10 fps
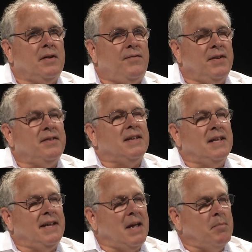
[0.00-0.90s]

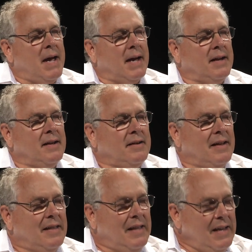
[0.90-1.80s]
physically came back and to
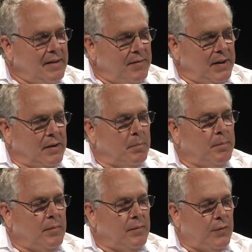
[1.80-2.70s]
live here
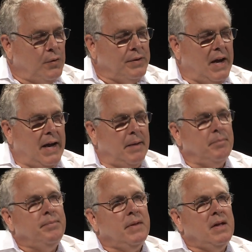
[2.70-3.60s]
full time,